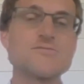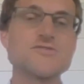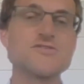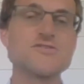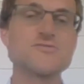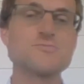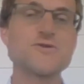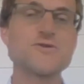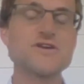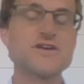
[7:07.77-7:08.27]

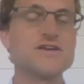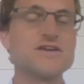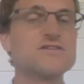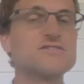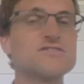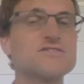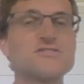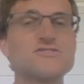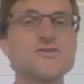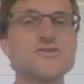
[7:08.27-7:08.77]
It's pretty
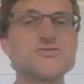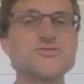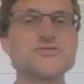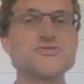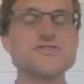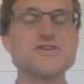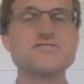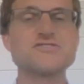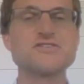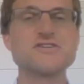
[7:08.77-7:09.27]
easy to social
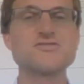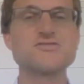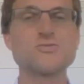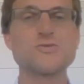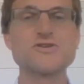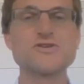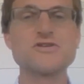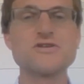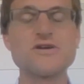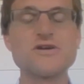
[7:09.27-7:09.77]
distance
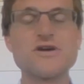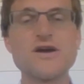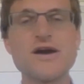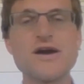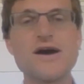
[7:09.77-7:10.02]
when you're